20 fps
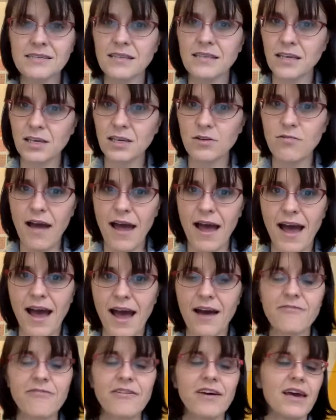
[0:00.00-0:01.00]
that you
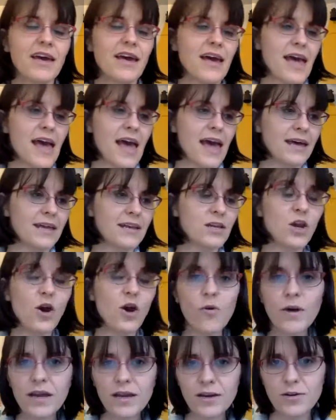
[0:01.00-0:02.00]
have, and
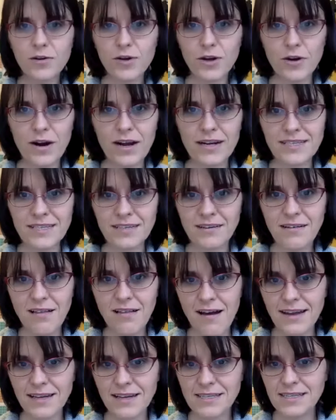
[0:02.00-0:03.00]
knowing who your ideal
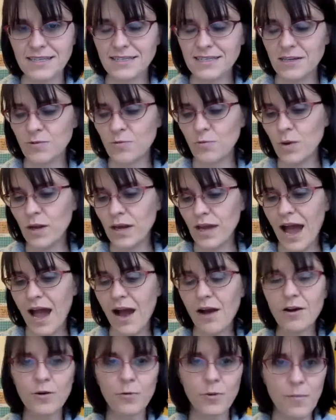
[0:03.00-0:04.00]
client is,
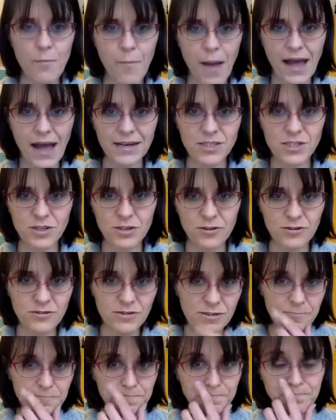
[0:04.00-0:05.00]
how can we match
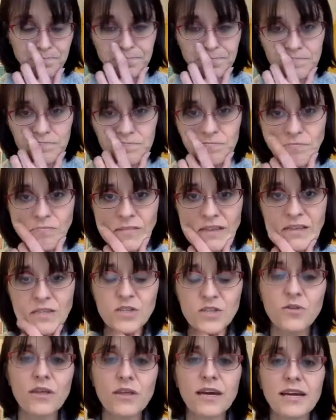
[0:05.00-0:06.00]
those?
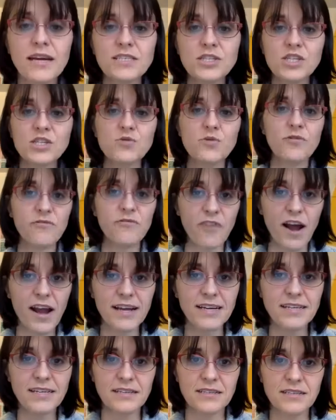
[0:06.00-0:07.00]
So then I just
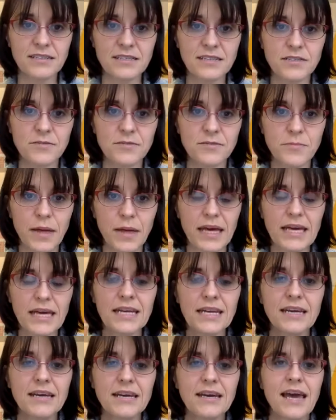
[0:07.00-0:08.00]
refined it a little bit,
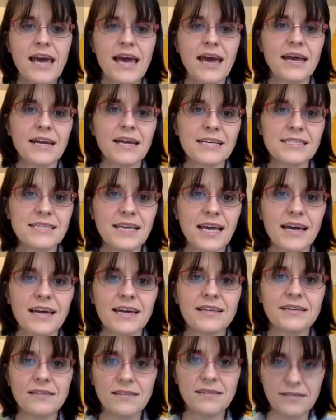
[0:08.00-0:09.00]
and I said